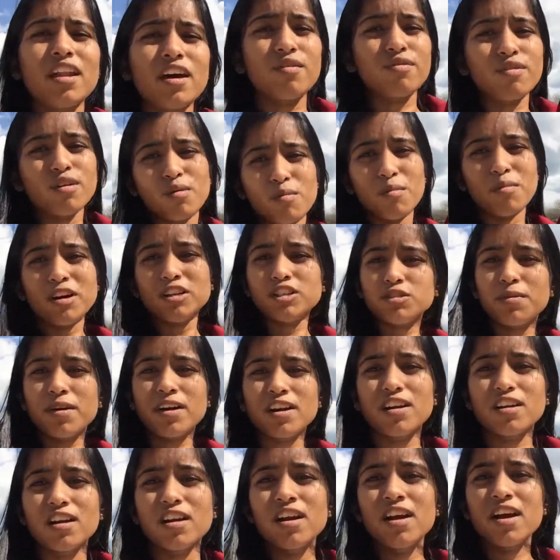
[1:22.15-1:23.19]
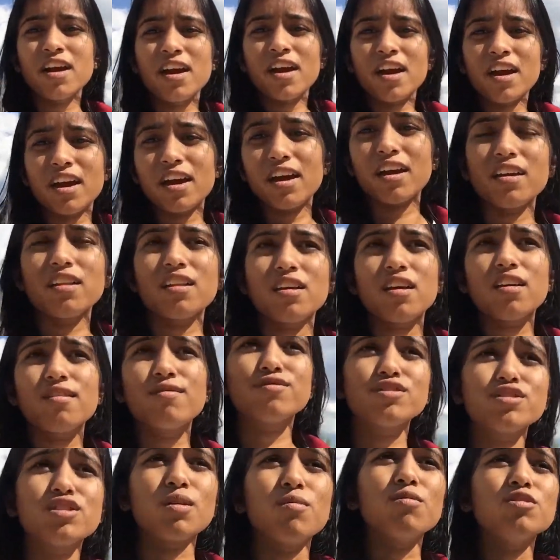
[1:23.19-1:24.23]
and I feel much better. And if
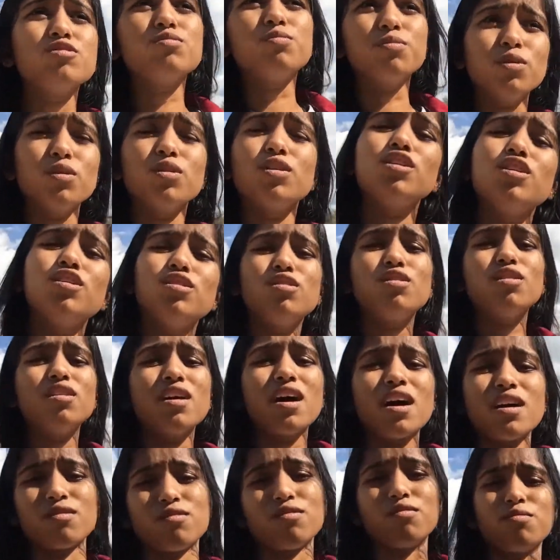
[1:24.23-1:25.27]
someone's bullying you, you gotta